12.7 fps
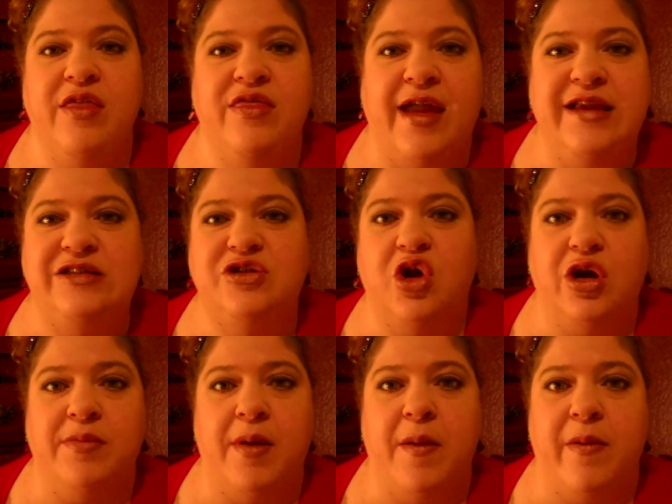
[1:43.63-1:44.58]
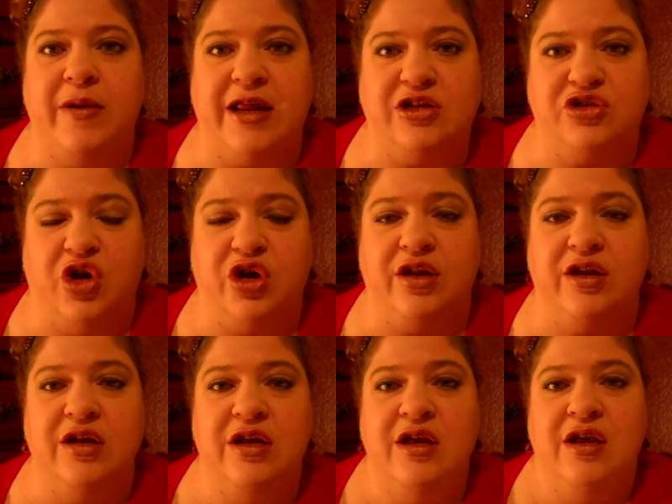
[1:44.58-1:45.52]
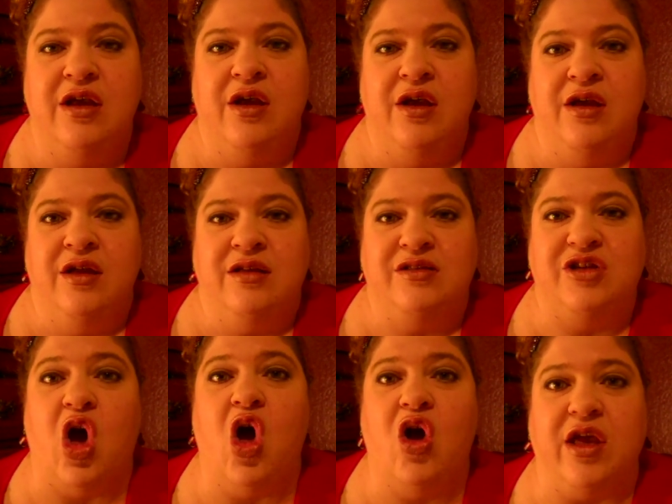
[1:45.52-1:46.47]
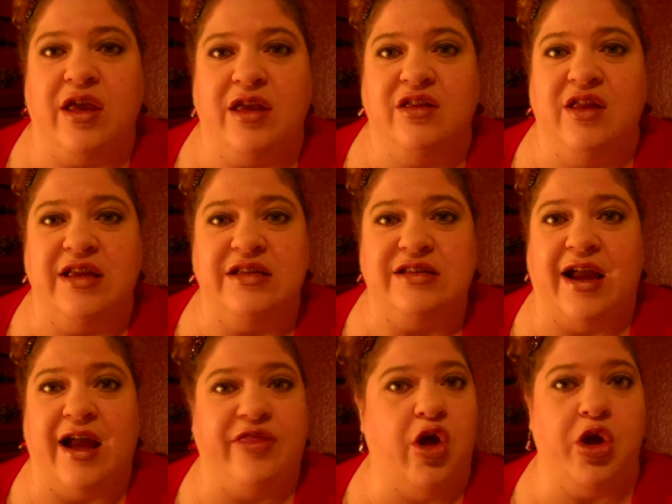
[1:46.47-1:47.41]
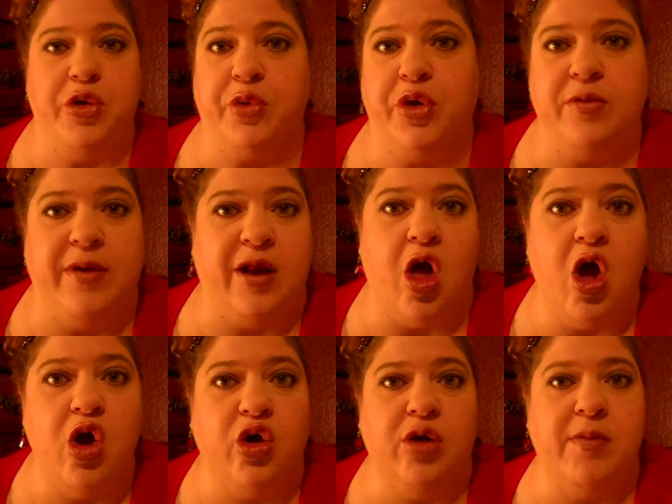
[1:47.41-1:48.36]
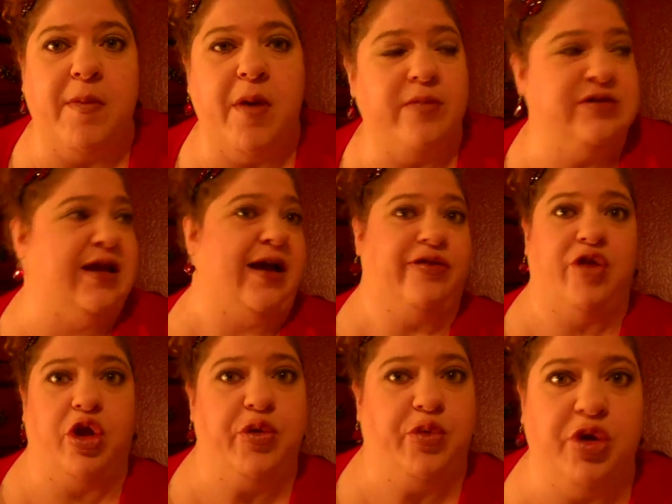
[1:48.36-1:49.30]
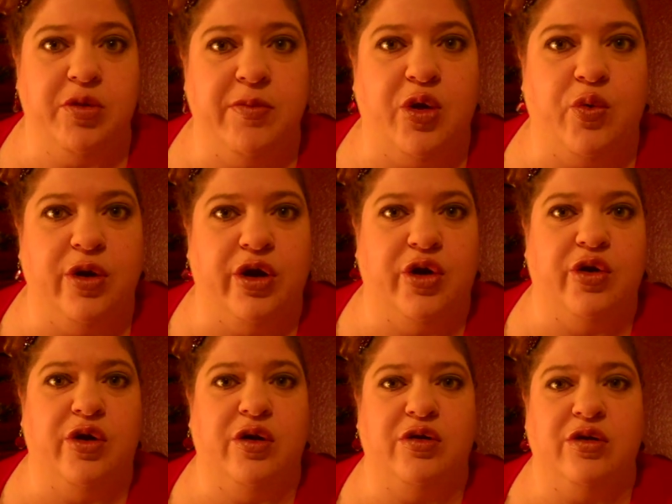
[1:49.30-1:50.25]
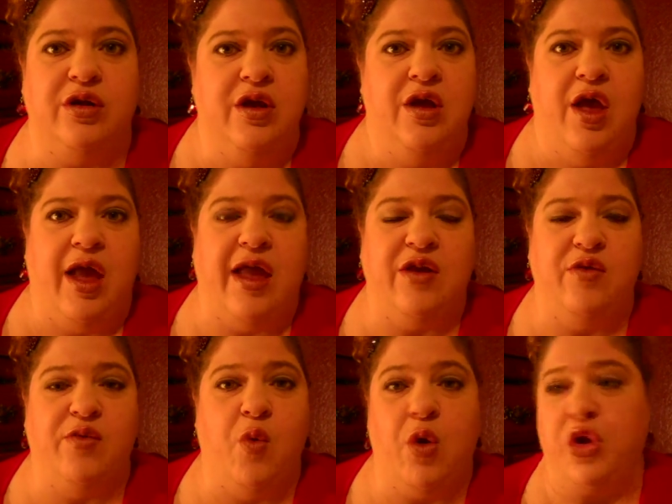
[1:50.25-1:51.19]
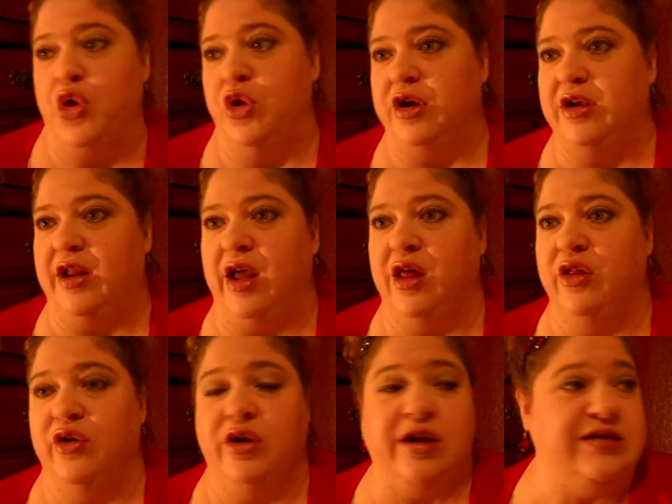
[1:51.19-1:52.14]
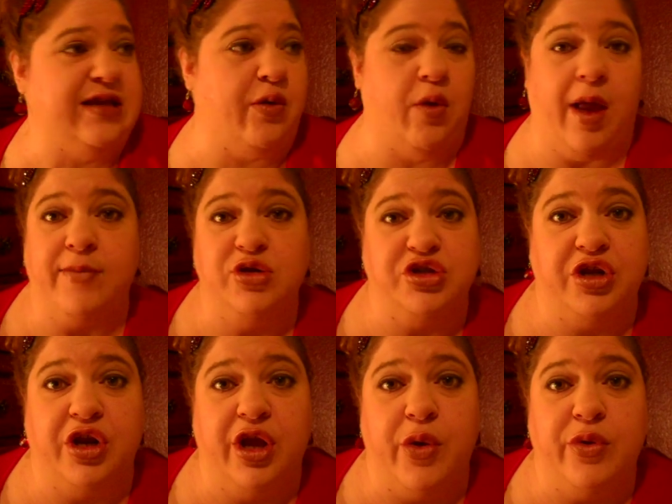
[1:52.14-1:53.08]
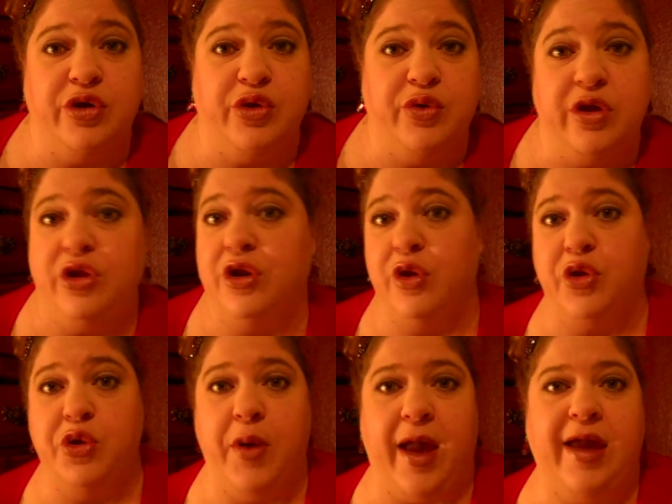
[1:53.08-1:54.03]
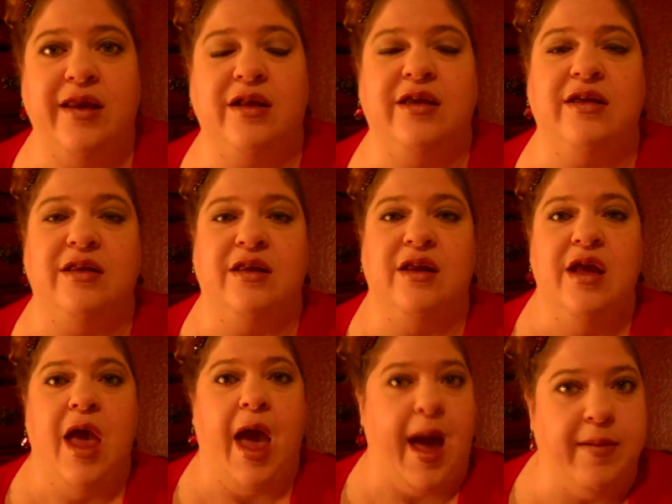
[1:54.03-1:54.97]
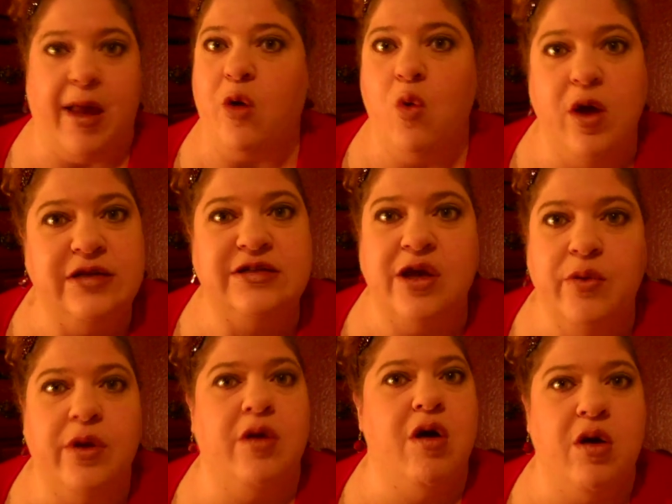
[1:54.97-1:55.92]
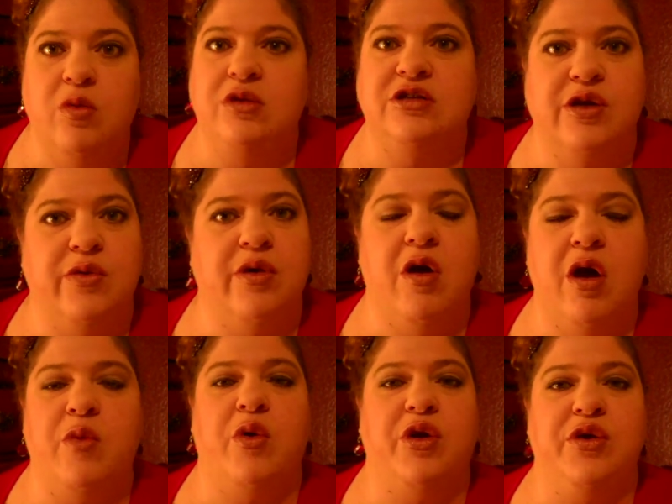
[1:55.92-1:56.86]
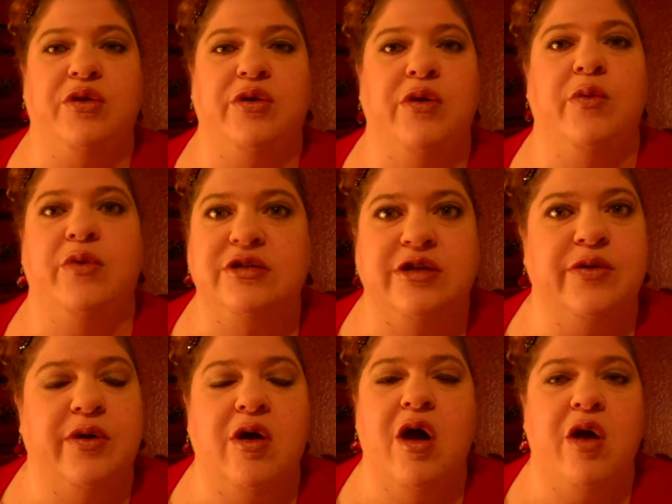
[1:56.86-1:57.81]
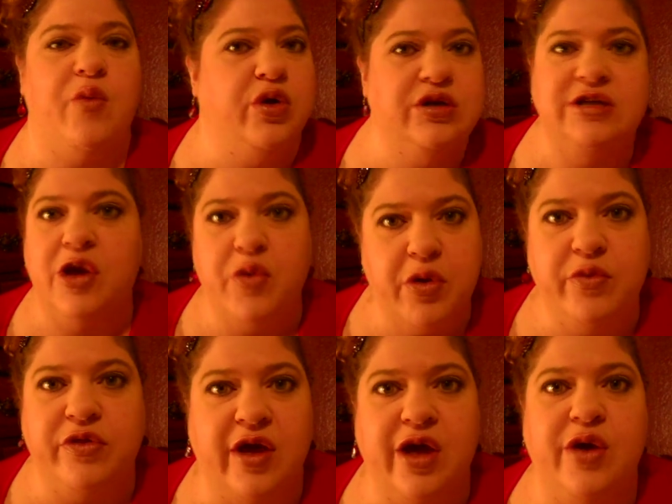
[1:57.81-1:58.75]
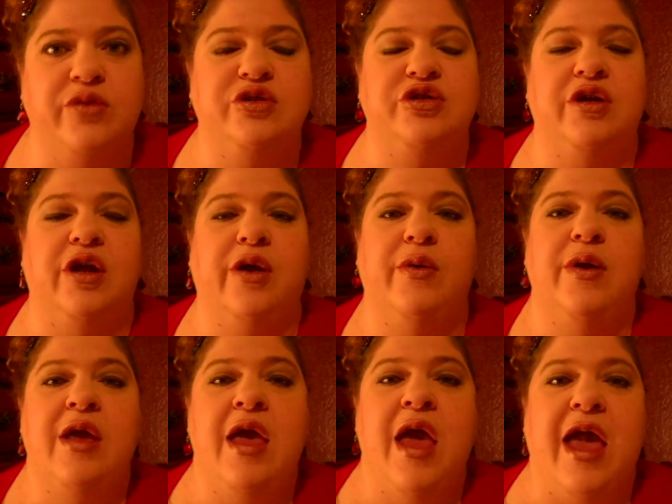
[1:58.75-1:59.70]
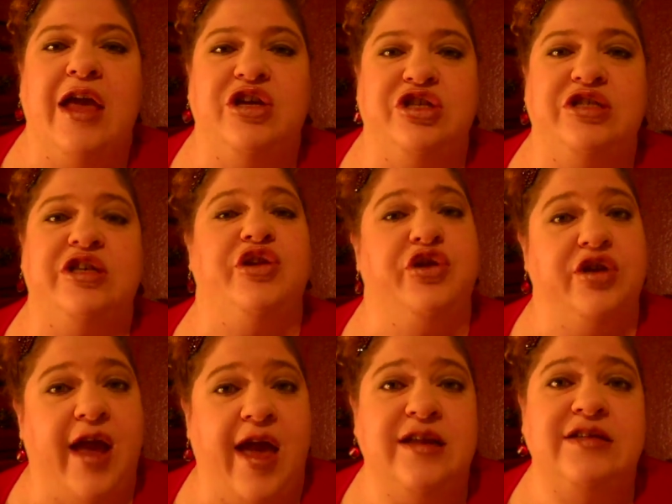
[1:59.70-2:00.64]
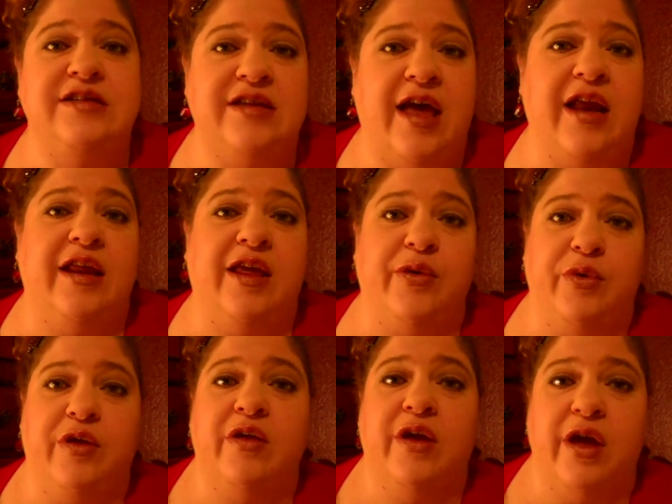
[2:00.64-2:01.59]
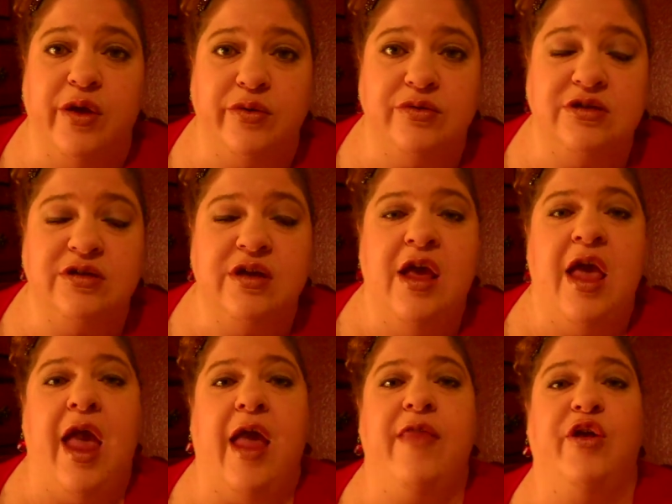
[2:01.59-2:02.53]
my mom and dad started talking, and he's like, I thought you were going to be longer, and my mom's like, I thought you were going to be quicker, and what are you going to tell her? And he's like, well, I'm just going to go and do it, you handle it. And I'm like, what is going on, what is going on, what are you doing, what is going on, where is he going with the goats, And she said, your dad has decided to get rid of the goats, and